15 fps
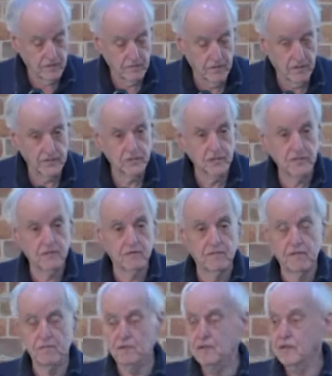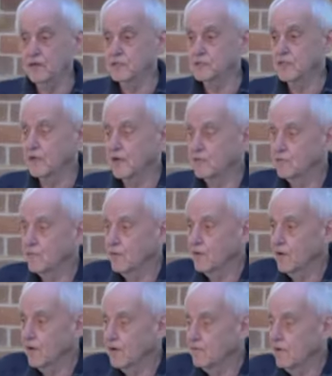but I seem to remember the Austin
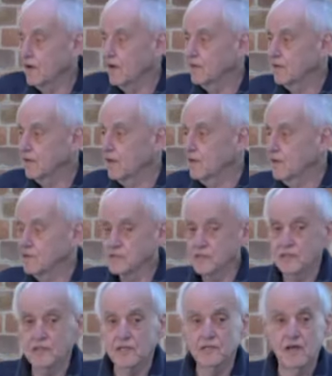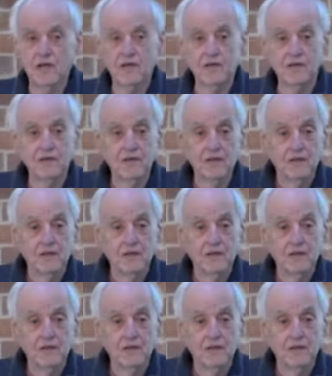840 had about 8 gallons in the tank.